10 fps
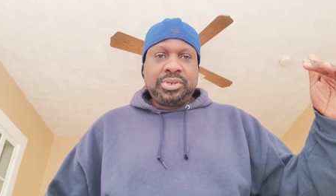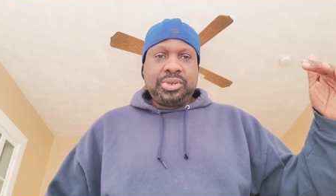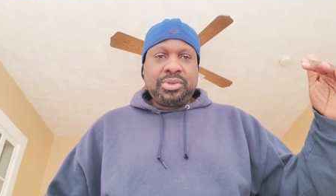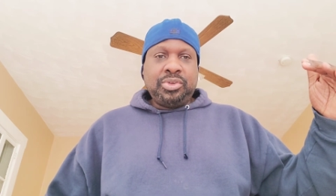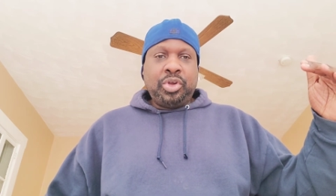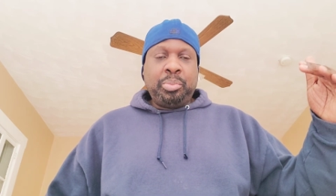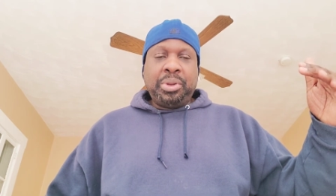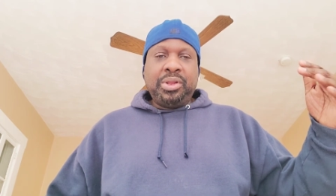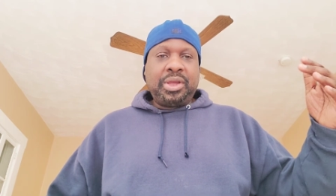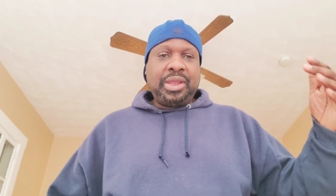you could be
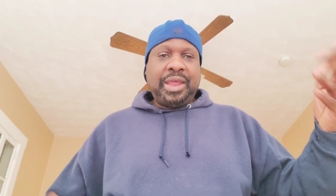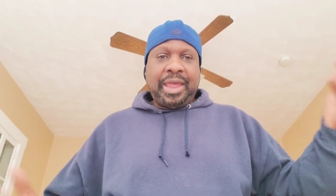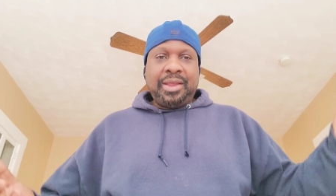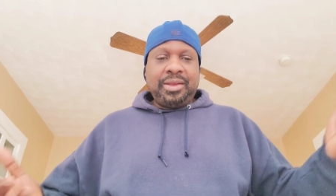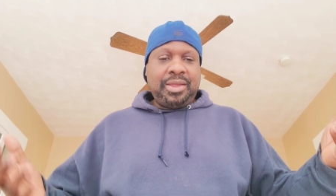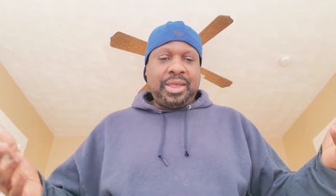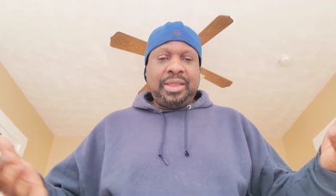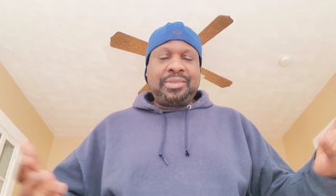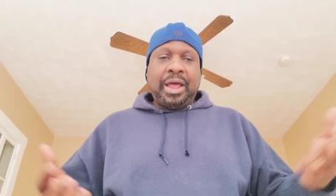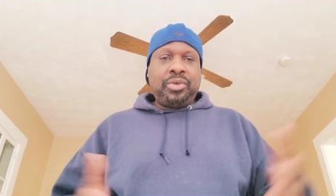looking at a
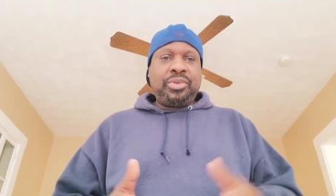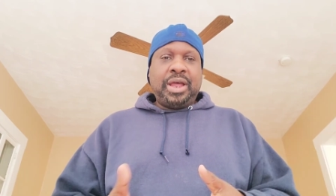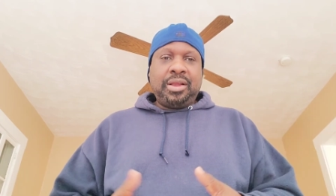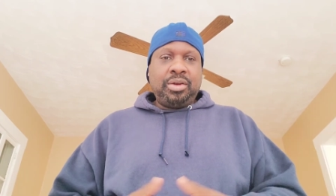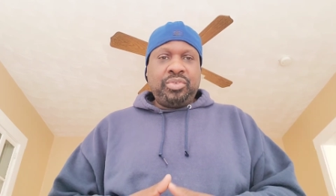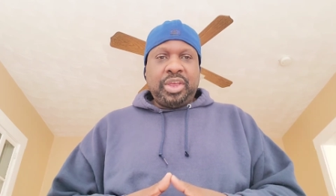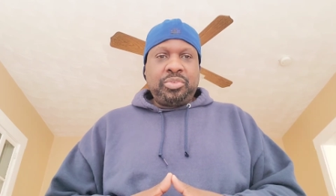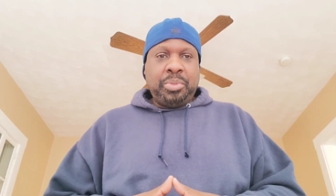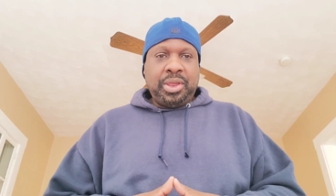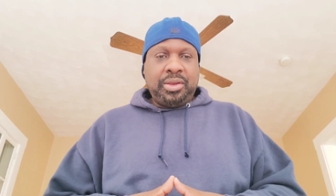$1,000
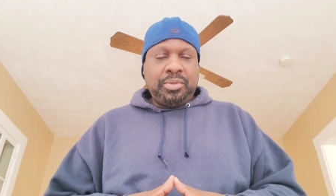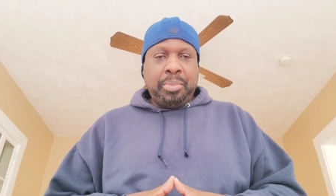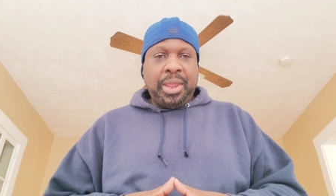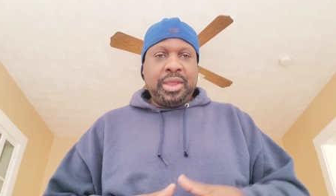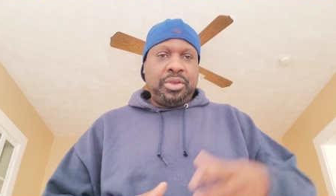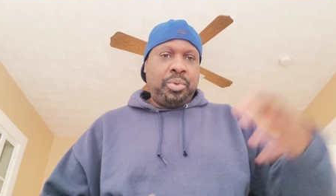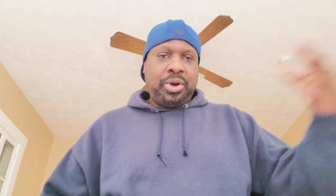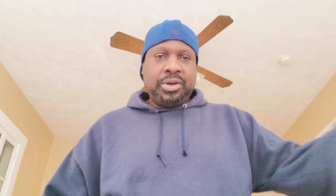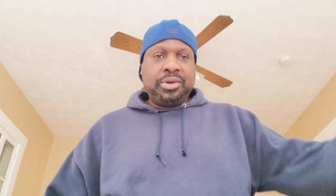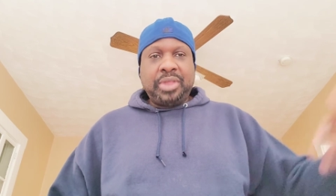investment making you
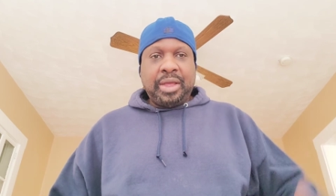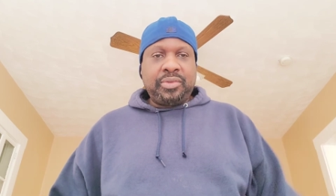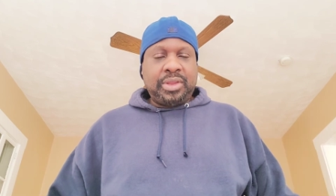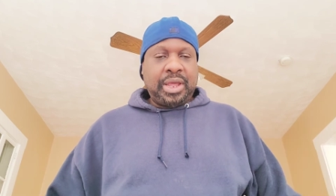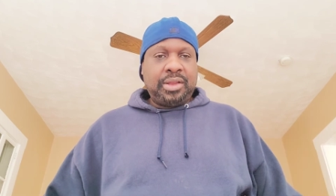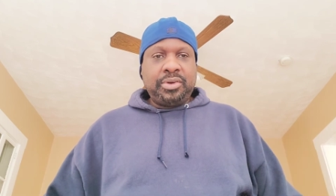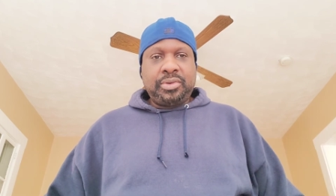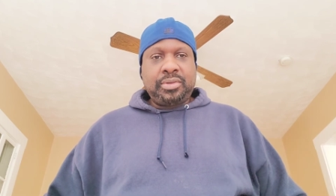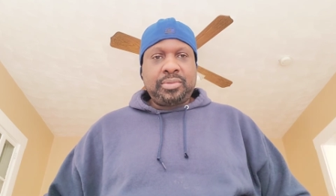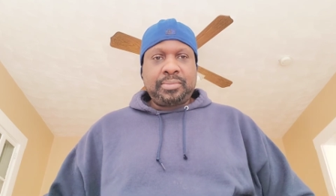$100,000
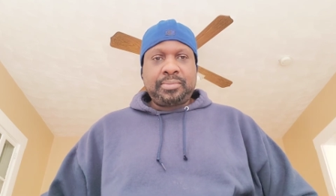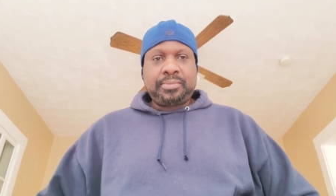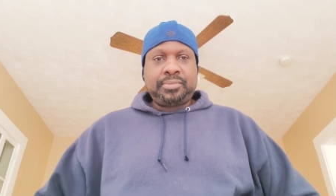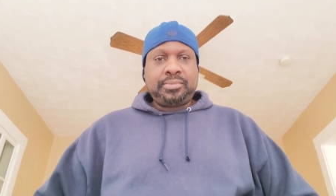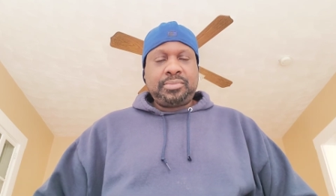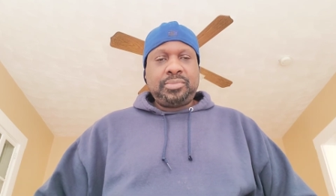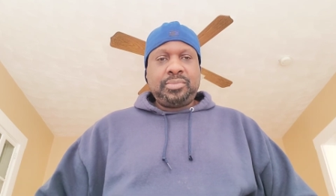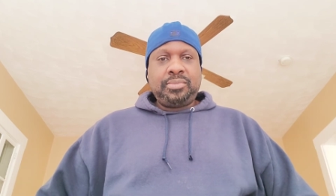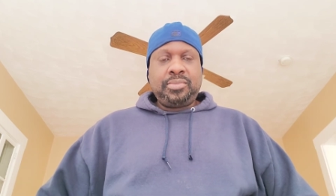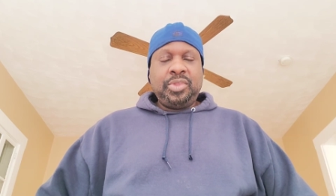
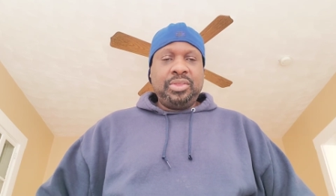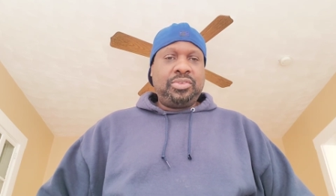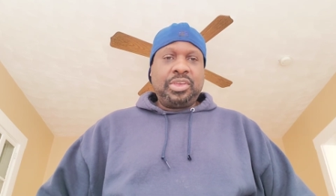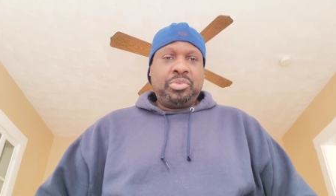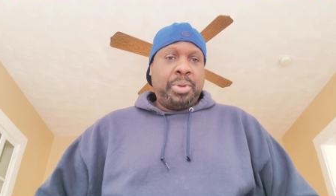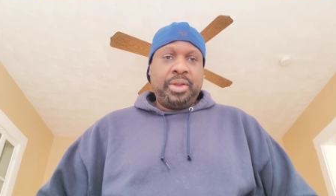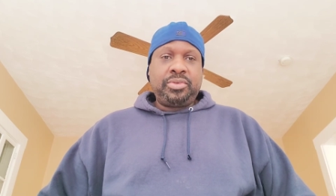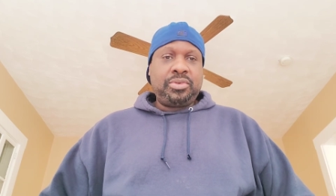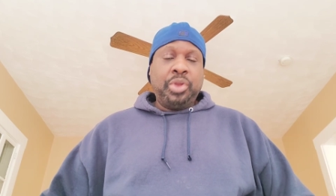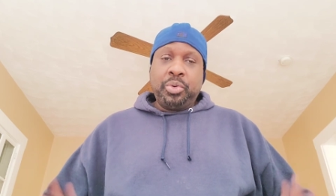in six
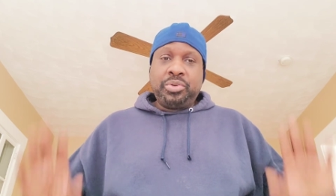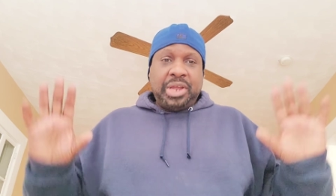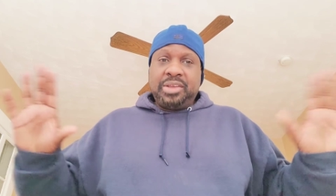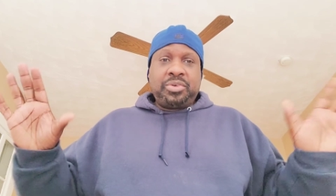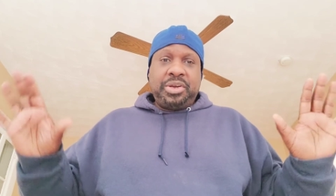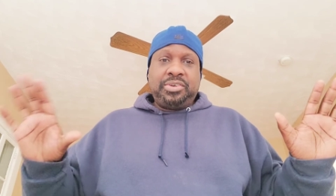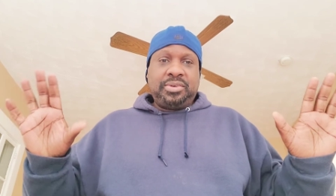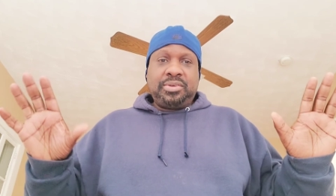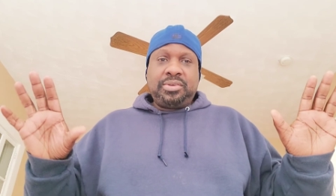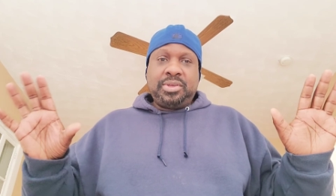months. No exaggeration.
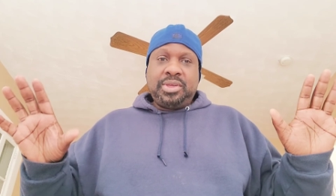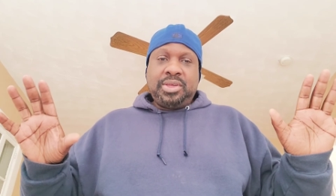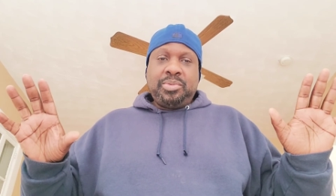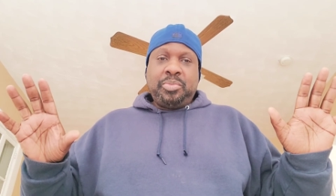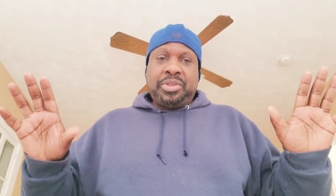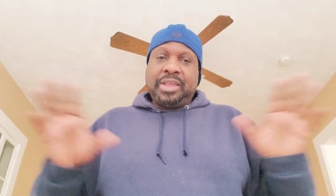But that's